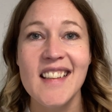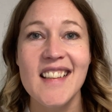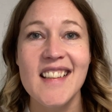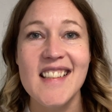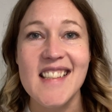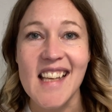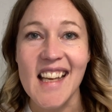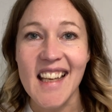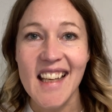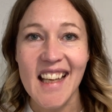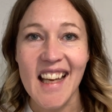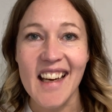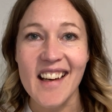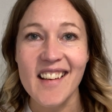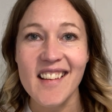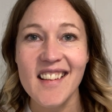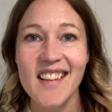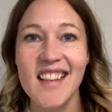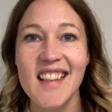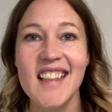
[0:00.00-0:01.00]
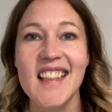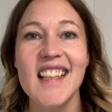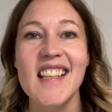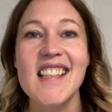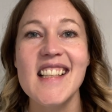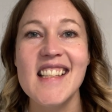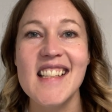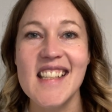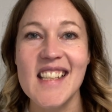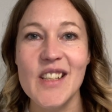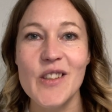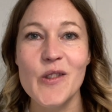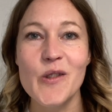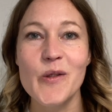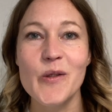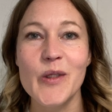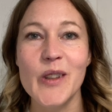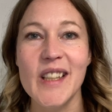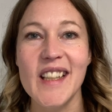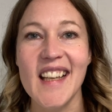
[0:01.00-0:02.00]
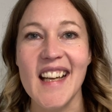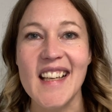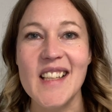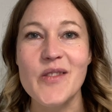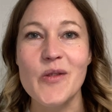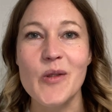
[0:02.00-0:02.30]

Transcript: Take care and see you for the next